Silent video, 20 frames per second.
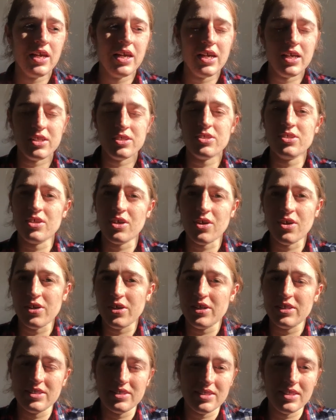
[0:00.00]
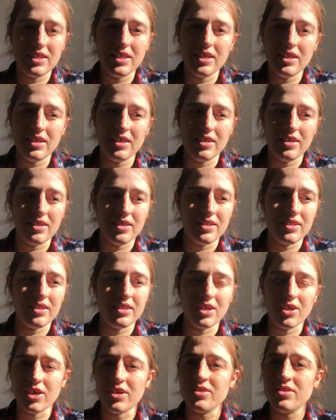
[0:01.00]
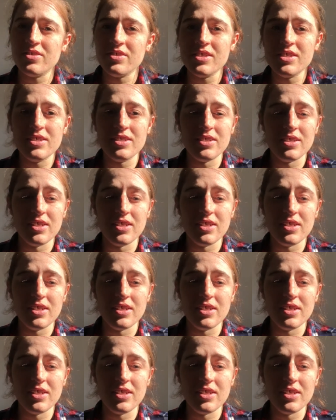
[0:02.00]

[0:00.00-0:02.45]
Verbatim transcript: it's it's the the countries,